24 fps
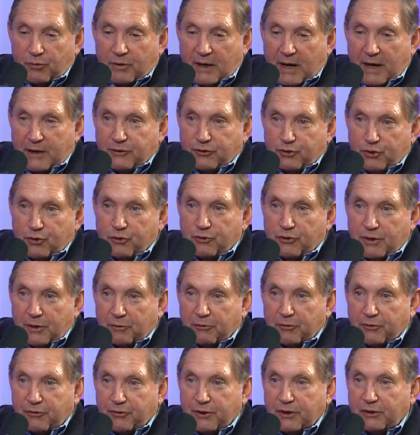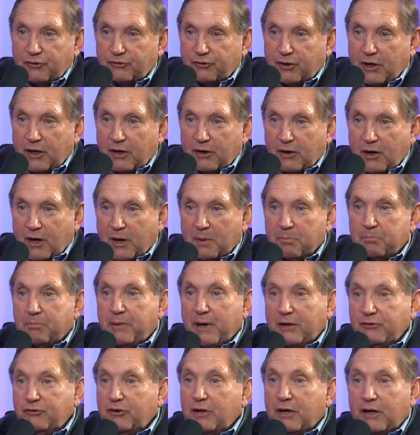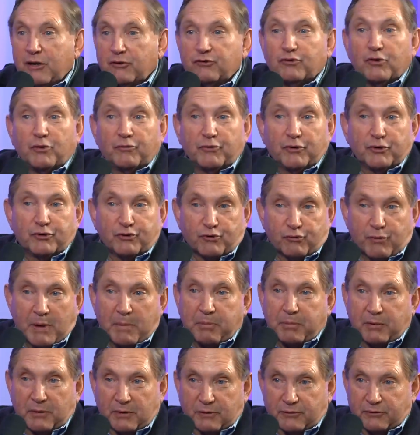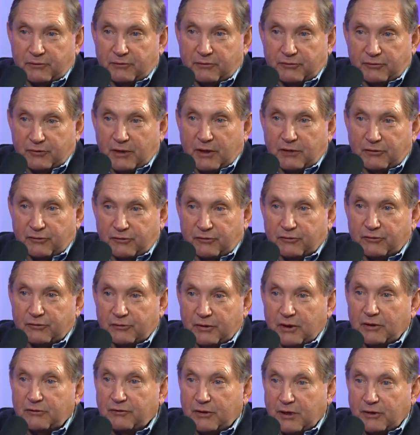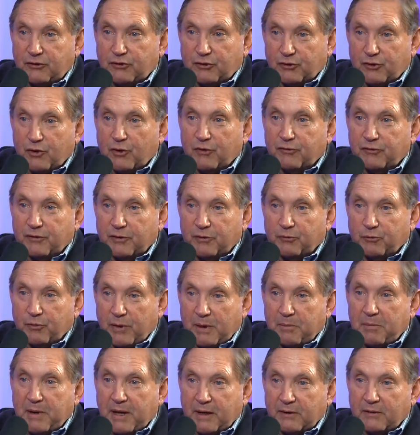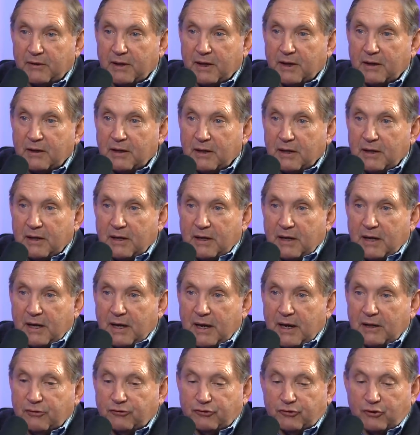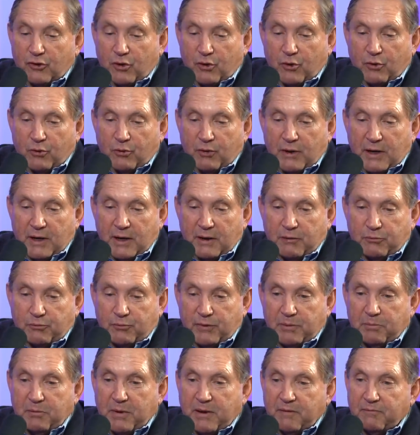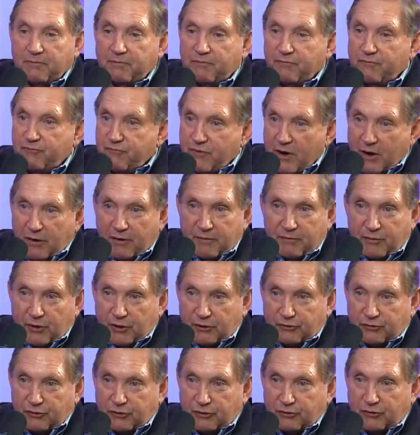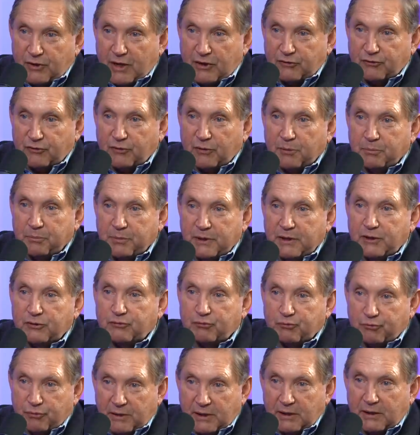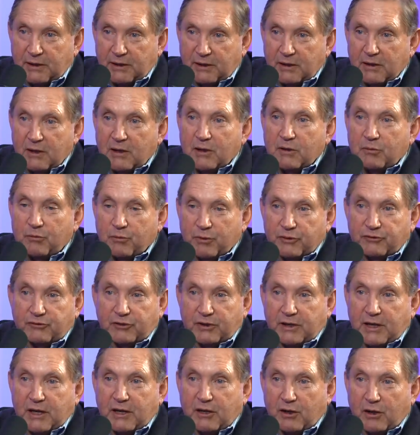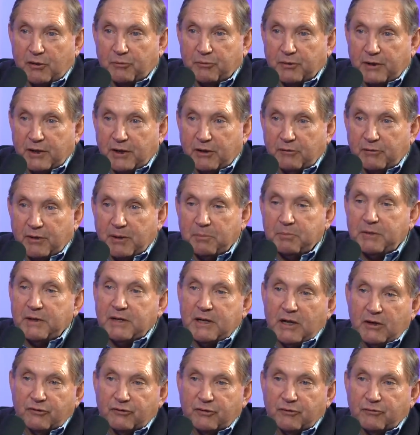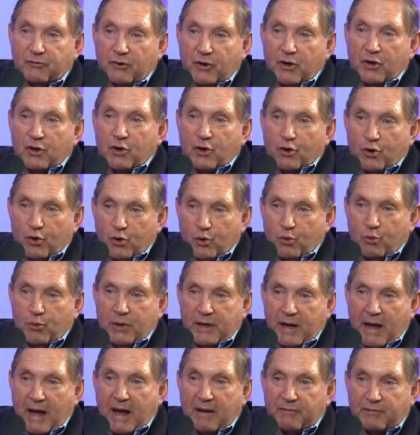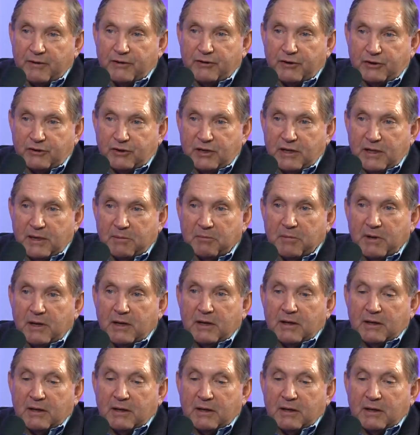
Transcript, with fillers: I knew there were things there. Our budget has over tripled since I took over way back then. That's great. And so we've been very, very successful, but it's really, once again, I'll reiterate, because of who we have on the team.